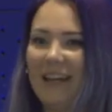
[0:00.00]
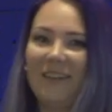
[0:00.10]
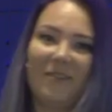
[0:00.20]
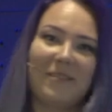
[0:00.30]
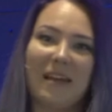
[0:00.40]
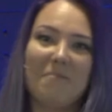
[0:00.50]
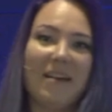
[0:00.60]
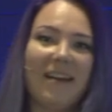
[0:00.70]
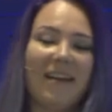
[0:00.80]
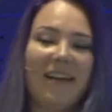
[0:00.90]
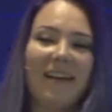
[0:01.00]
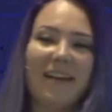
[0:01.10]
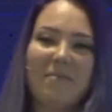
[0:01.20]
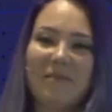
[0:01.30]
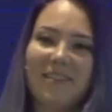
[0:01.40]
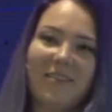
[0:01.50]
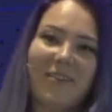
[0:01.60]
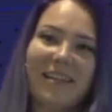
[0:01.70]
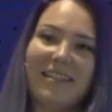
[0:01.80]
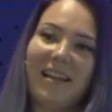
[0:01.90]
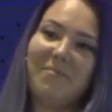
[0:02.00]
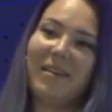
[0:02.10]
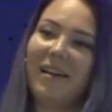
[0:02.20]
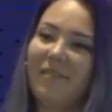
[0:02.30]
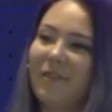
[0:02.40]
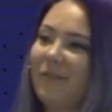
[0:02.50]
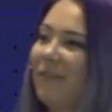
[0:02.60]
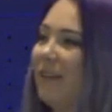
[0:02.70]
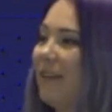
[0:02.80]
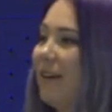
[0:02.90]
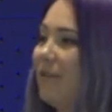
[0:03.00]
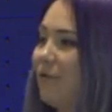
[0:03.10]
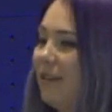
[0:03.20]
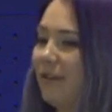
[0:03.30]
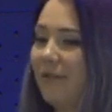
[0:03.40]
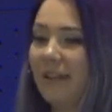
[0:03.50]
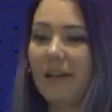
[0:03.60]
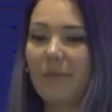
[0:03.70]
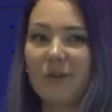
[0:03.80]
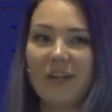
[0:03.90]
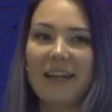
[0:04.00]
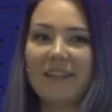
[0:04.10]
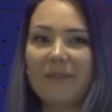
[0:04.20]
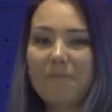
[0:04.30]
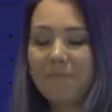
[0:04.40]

any of them, come after talk and tell me. I would really, really, really appreciate it.